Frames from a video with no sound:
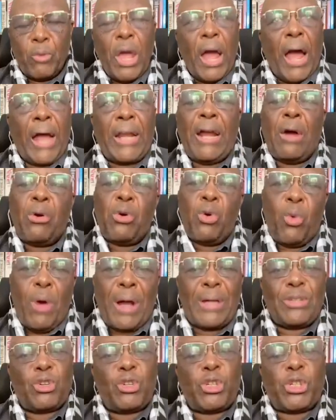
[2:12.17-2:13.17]
And I will
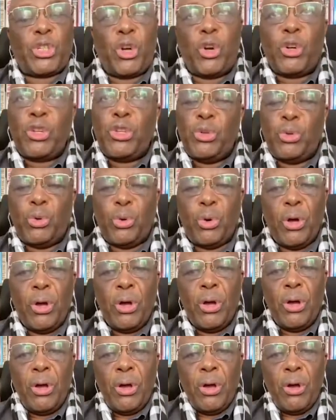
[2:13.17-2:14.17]
want to show you
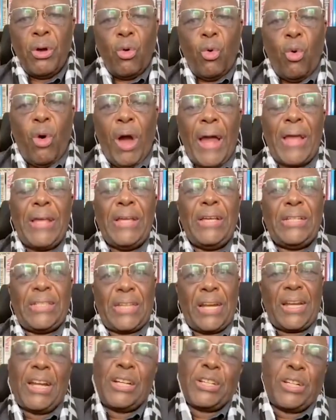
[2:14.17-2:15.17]
why
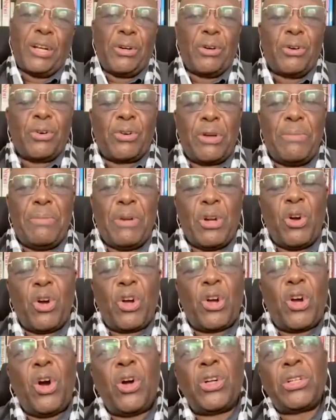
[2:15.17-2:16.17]
International Criminal
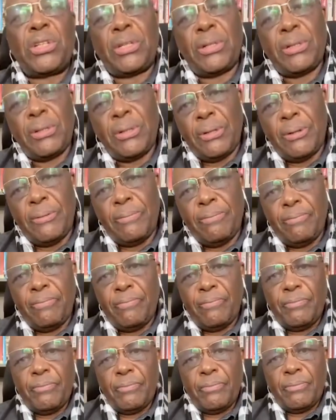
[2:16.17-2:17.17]
Court
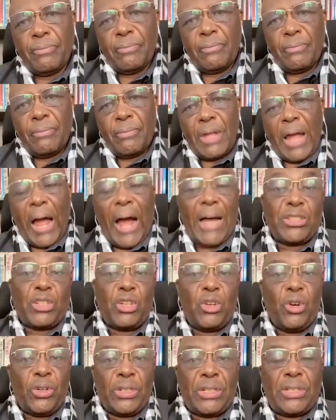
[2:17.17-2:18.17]
has
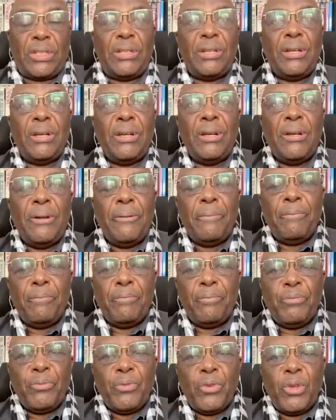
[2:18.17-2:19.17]
not
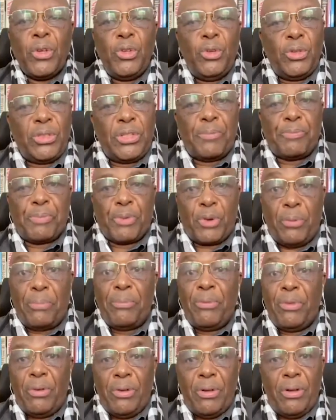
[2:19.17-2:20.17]
used the
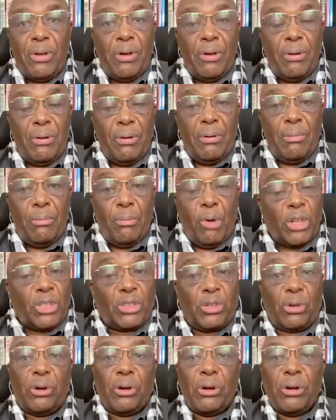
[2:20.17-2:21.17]
Proprio
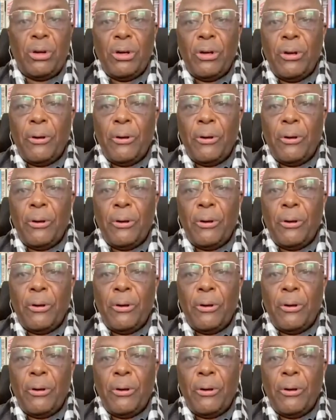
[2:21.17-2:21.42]
Motu